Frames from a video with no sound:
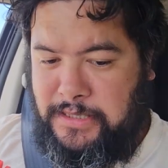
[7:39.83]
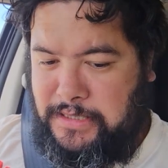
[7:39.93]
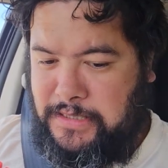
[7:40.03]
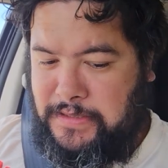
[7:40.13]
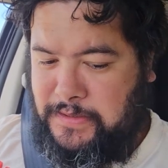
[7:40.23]

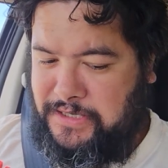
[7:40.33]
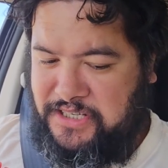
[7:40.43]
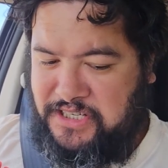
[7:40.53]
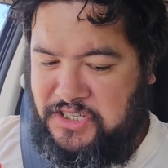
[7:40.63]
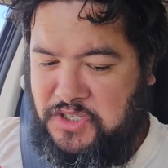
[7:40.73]
Oh,
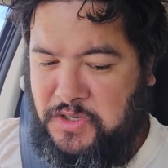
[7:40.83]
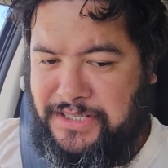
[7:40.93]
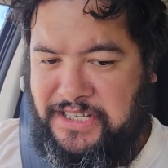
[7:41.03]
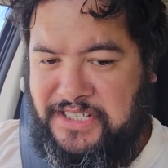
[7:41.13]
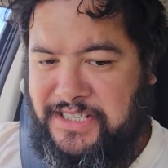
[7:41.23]
she's
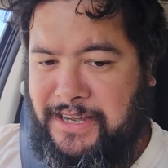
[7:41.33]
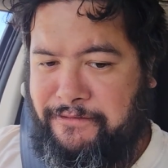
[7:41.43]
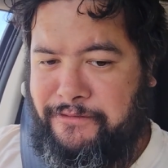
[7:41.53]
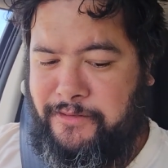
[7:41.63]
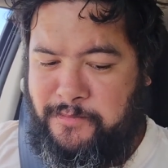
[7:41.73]
exciting
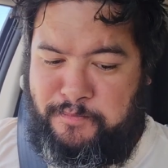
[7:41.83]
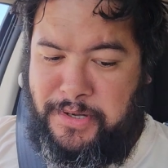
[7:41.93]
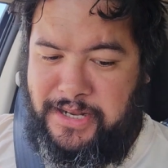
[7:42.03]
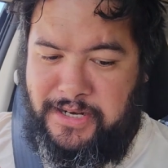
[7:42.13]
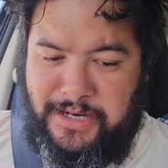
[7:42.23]
stuff.
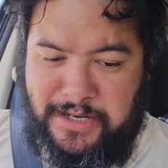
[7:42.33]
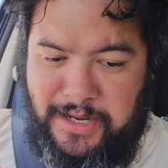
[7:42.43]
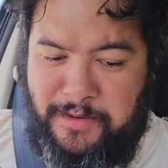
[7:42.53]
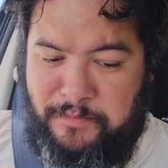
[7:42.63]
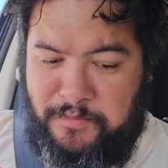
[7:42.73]
But
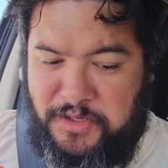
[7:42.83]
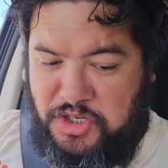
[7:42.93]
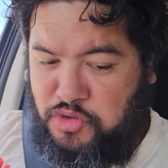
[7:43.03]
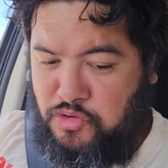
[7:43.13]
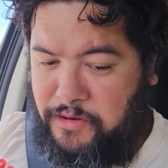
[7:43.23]

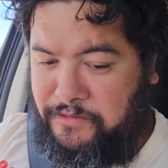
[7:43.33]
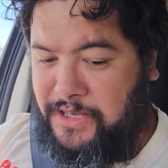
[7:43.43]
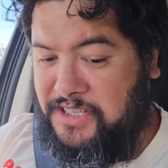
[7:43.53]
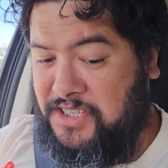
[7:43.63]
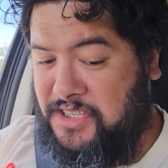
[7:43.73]
chill drive
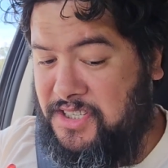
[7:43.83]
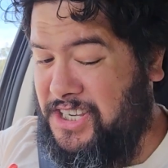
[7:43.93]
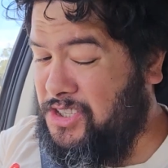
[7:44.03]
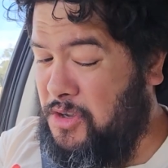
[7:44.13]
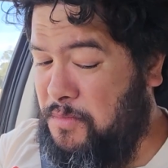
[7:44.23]
gets
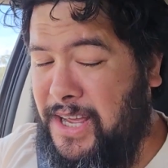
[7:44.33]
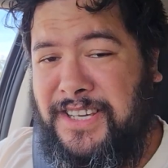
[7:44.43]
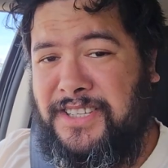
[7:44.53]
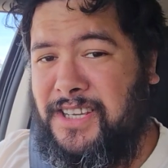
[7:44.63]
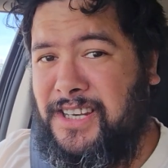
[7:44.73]
Techno
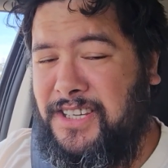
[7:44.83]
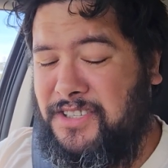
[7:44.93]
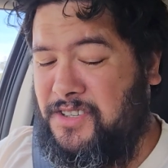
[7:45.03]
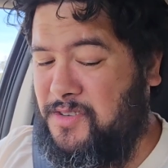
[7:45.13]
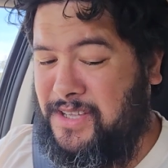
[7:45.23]
Blast at
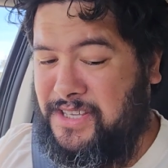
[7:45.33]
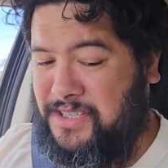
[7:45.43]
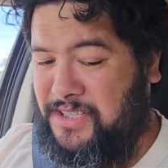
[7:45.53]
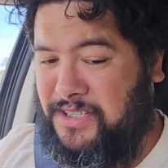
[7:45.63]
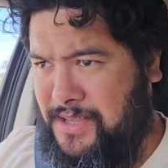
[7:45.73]
least, so
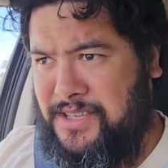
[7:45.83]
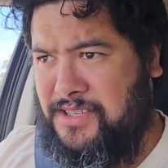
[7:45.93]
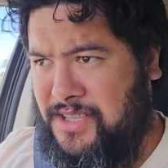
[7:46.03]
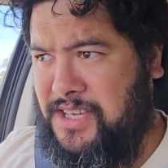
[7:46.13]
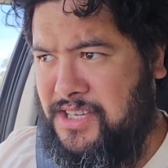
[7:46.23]
that's
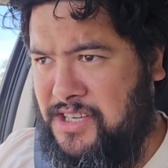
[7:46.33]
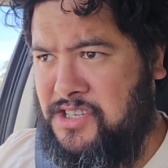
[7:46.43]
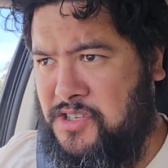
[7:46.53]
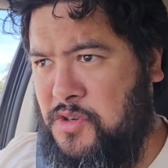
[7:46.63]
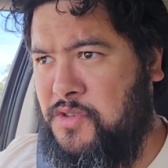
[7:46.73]
the
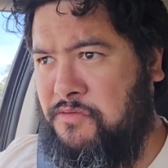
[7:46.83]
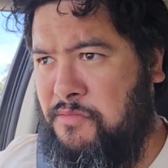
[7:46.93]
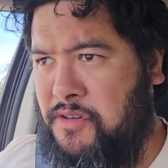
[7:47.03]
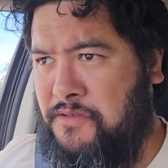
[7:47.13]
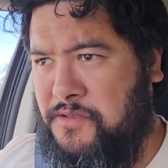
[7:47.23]
exclusive
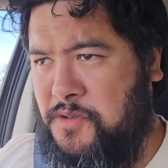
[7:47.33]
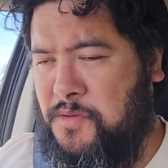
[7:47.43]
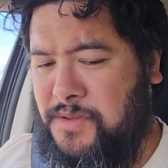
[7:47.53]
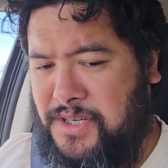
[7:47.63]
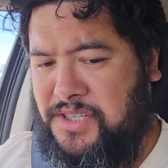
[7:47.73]
move
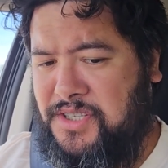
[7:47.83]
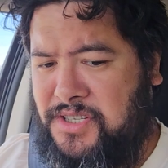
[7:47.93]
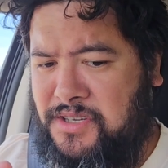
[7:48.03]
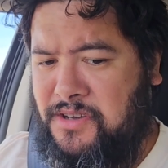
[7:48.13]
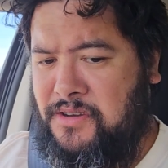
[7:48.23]
to
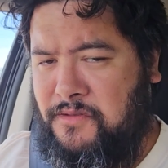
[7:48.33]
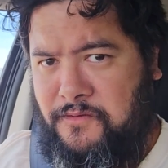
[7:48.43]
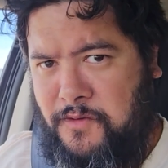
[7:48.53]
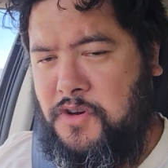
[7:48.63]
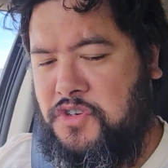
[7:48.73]
this
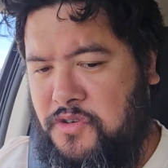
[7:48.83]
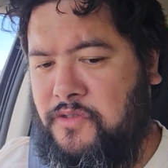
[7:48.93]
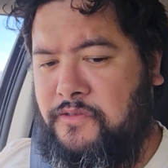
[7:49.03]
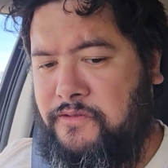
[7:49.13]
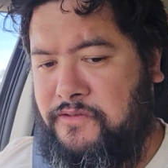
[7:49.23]
version
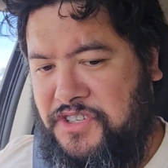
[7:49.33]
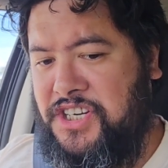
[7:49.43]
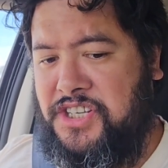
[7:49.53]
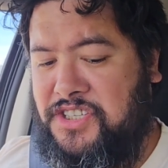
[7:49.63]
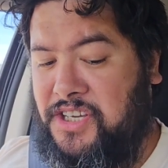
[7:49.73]
of
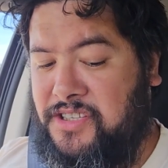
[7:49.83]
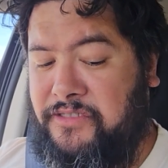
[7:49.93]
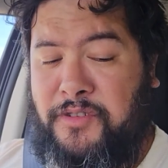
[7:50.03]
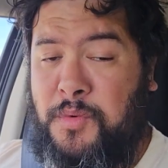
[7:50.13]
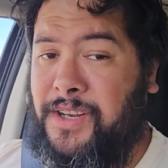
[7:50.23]
Genesect
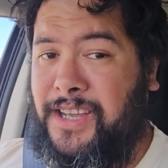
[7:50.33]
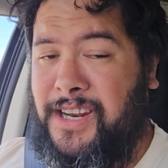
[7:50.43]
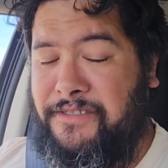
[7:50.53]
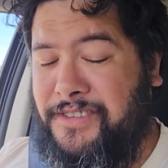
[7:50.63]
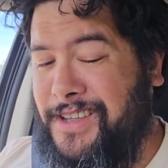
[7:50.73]
if you want to get
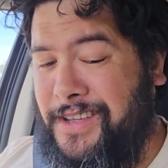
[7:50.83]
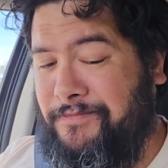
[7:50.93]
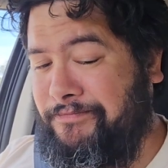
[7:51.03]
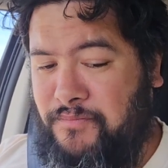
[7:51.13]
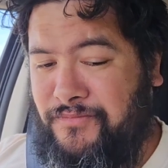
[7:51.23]
after that.
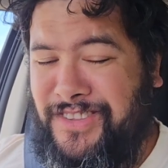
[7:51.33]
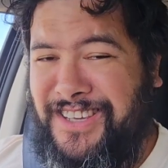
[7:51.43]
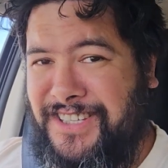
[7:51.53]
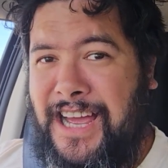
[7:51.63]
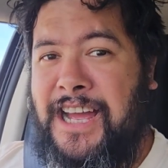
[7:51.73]

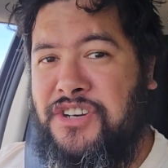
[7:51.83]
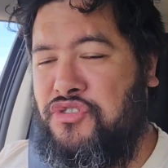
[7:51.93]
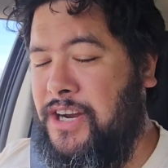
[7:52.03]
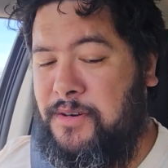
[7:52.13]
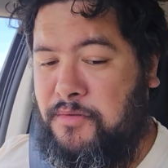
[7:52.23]
These aren't
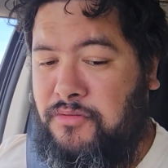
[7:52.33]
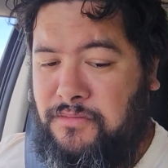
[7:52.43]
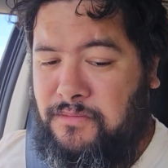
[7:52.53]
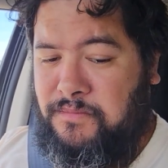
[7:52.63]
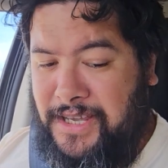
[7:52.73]
tradable,
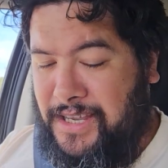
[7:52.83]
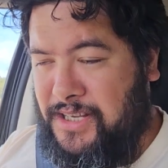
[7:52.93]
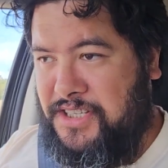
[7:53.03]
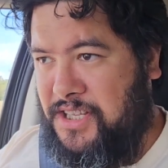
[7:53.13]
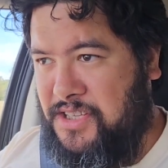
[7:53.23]
at
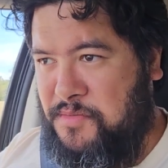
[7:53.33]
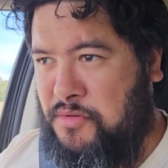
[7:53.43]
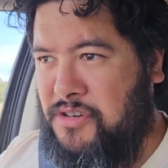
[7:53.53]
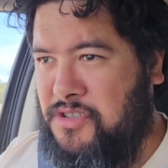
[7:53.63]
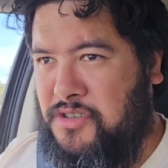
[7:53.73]
least at this
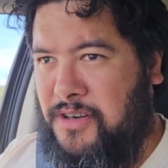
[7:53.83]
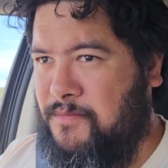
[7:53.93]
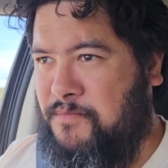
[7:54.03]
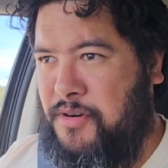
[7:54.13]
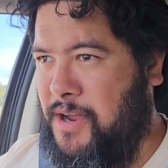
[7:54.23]
point in
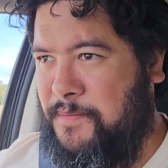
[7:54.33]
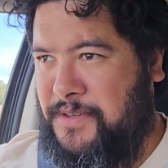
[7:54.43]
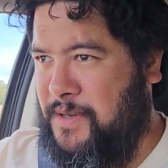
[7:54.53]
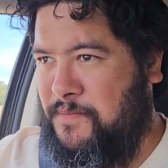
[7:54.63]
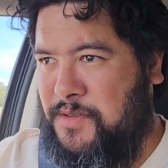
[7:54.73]
time. Perhaps
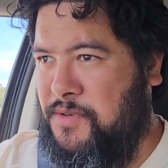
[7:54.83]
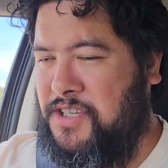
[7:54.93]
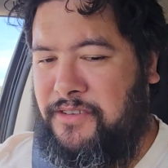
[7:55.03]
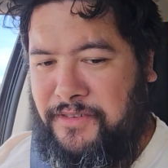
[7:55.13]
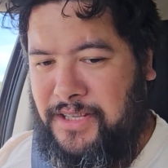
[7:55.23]
some
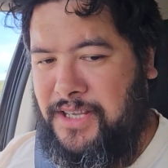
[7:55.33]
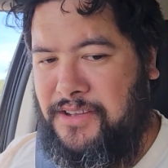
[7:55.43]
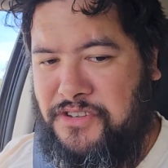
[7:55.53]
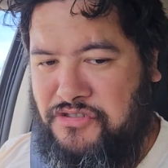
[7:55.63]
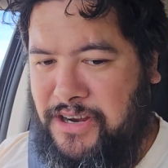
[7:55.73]
special event
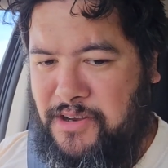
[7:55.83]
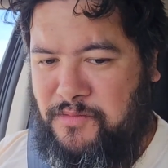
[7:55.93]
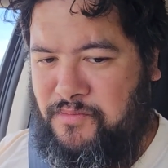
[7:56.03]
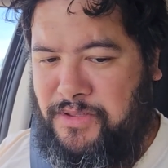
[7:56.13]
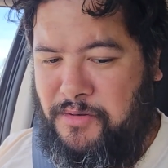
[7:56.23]
down the track
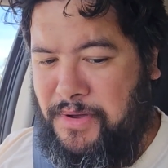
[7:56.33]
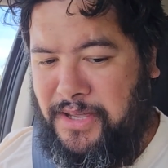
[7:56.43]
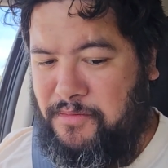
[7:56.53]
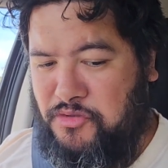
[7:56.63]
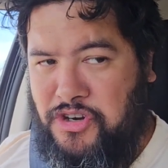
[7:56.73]
they'll
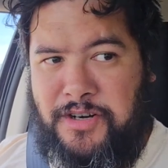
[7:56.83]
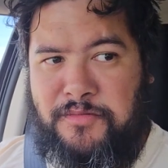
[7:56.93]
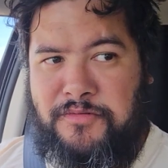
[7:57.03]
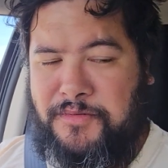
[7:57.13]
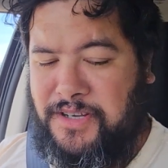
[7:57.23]
make them
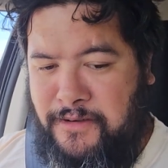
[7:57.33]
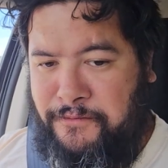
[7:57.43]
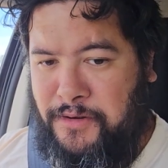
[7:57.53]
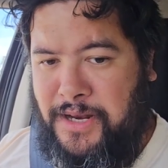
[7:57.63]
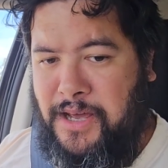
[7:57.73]
tradable, but
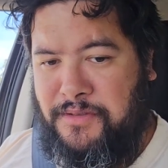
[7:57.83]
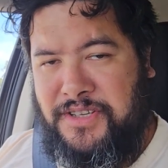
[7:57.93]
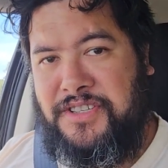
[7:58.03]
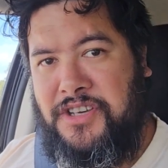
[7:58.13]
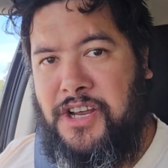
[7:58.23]
for now
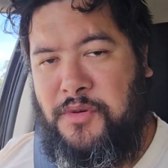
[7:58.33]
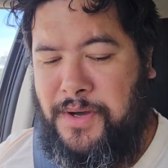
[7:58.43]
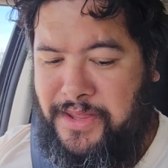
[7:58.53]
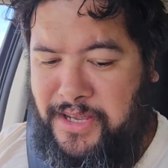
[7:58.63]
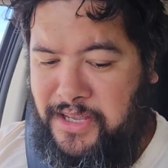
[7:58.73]
this is the only
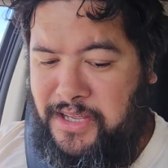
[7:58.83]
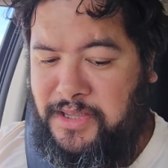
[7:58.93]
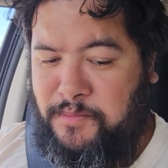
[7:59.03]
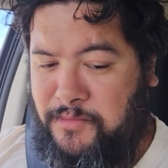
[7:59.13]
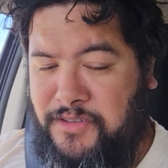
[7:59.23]
way that you can get
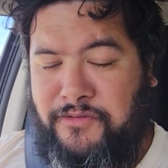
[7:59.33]
them is